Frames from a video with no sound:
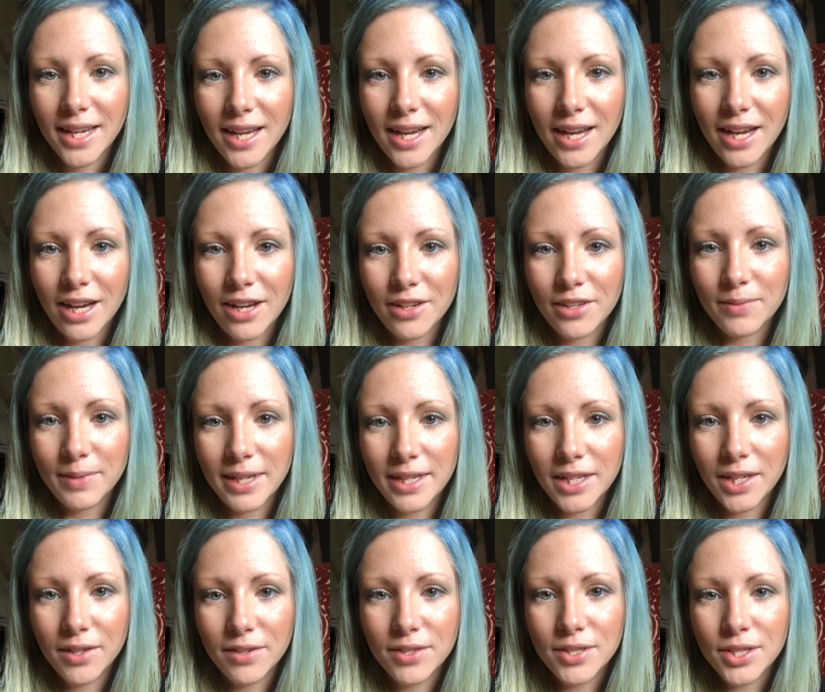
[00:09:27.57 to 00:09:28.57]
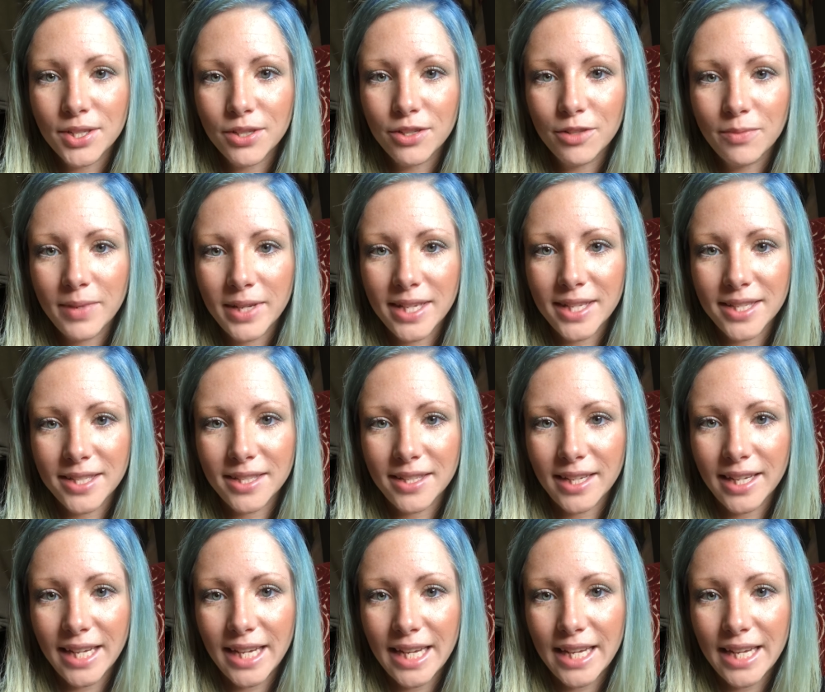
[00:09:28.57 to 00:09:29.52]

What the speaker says: My YouTube is the